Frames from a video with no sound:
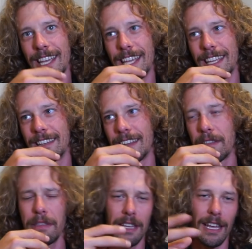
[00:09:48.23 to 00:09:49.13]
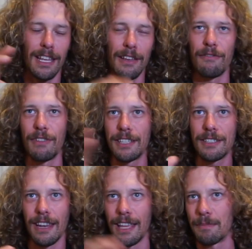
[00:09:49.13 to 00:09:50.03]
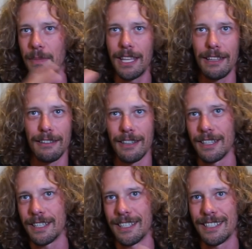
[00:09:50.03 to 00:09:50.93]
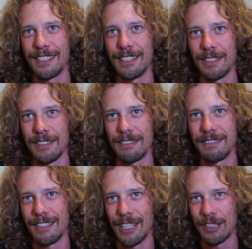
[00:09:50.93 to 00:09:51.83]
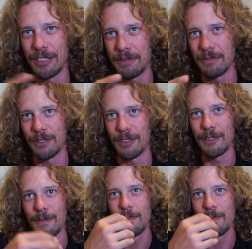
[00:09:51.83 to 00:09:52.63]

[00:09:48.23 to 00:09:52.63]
And I think I can fix like me in a team, you know,